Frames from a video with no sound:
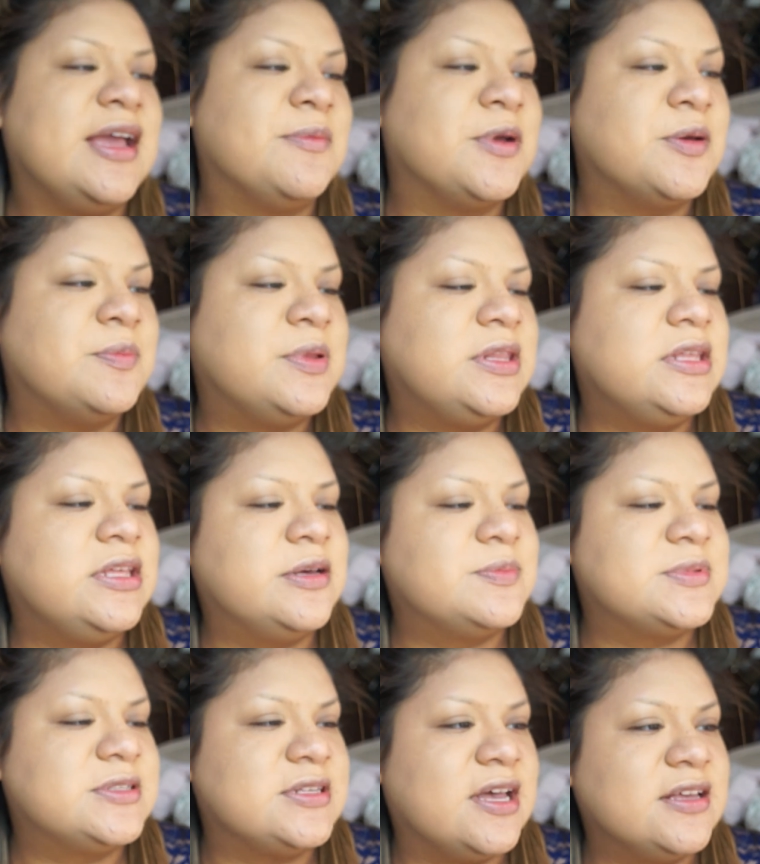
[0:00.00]
I am completely
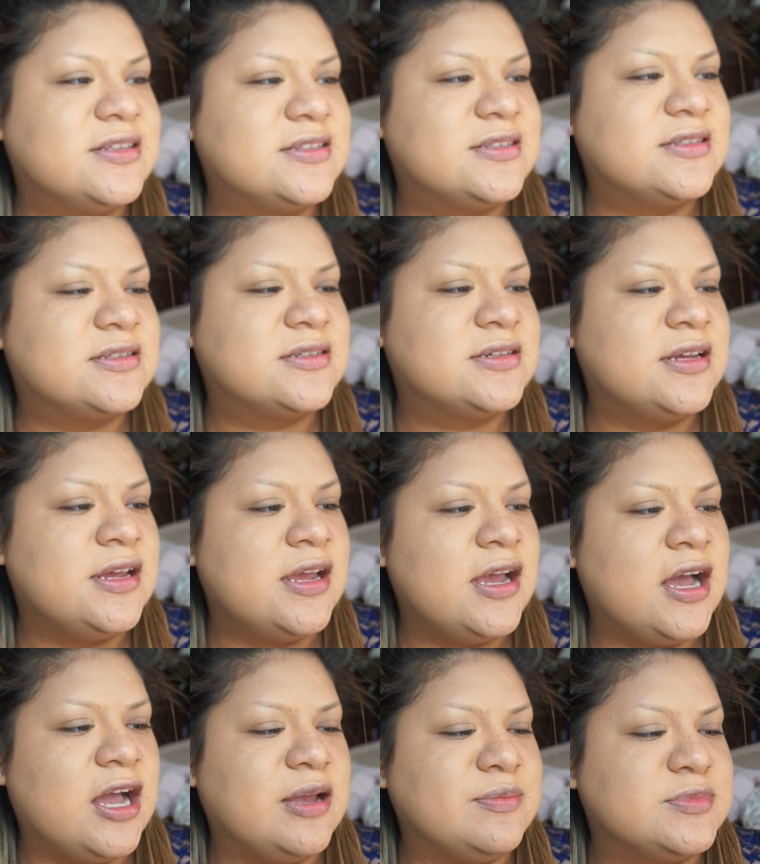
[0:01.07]
obsessed.
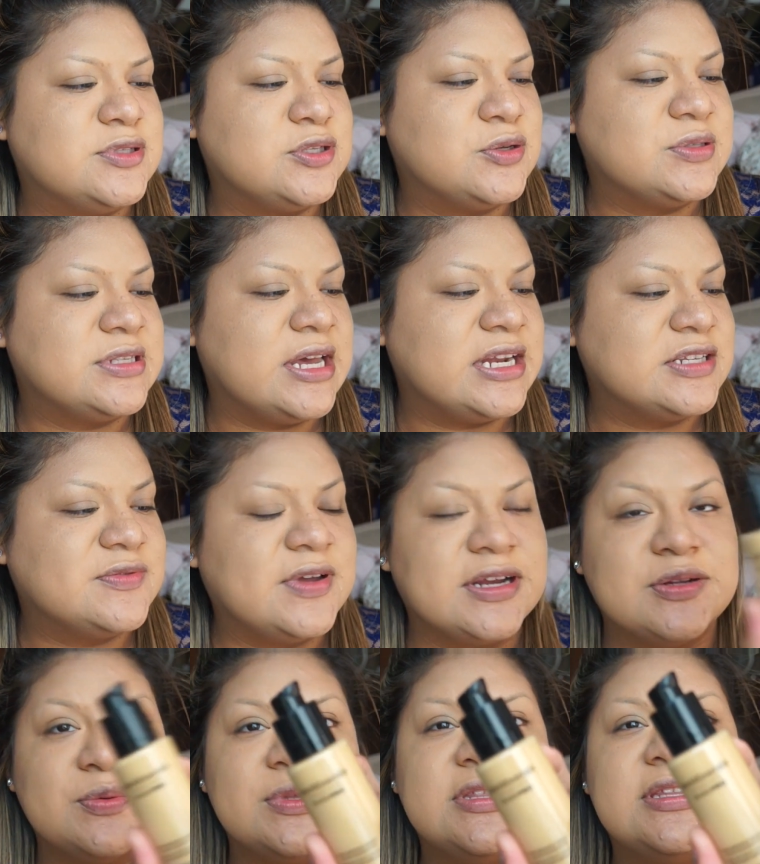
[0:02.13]
I'm so
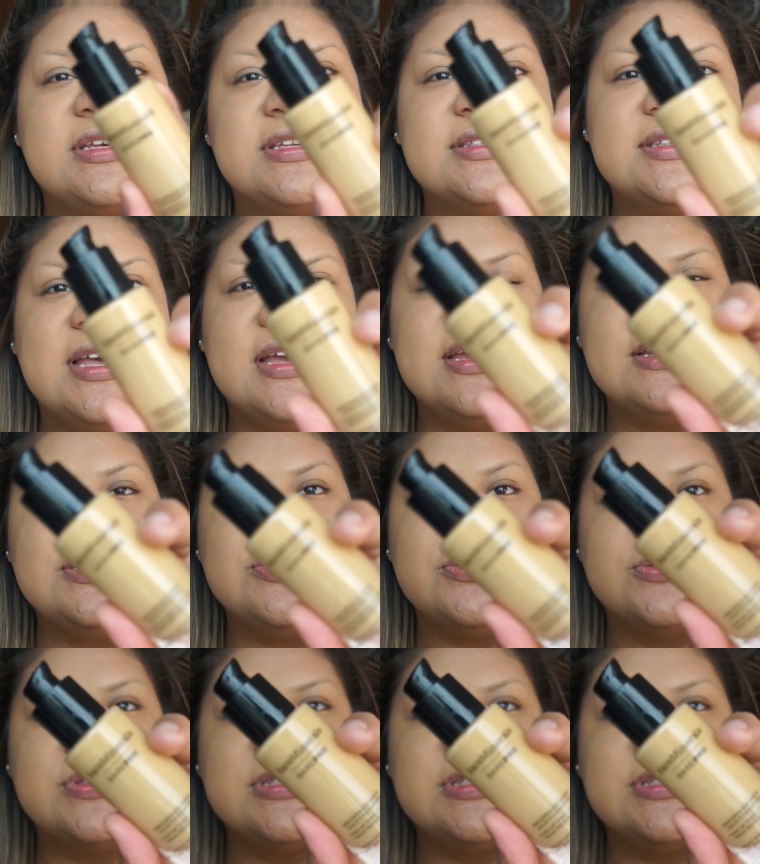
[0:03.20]
satisfied with this, and you'll